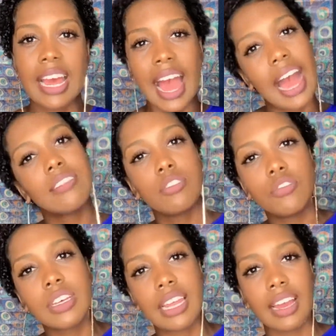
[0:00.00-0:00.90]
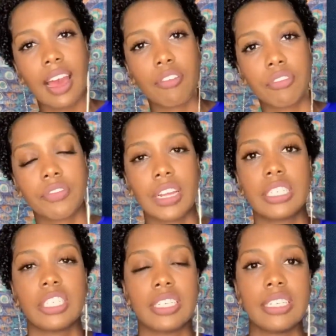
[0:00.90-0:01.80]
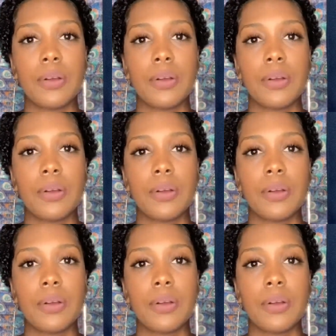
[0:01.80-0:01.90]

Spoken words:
After you've done that kind of reflection,